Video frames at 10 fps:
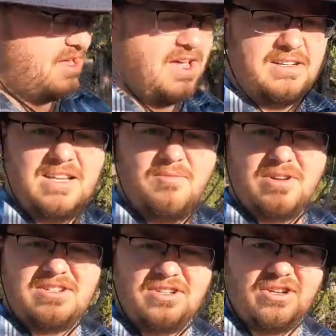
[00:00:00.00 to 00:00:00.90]
And Tim
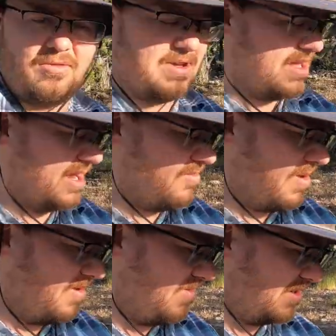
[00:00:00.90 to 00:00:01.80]
wants to show me that he
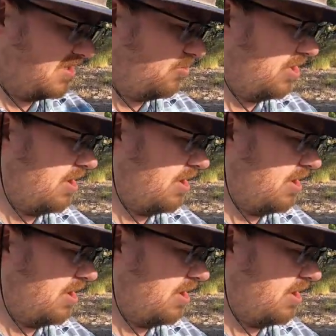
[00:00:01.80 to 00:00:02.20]
maybe found some wood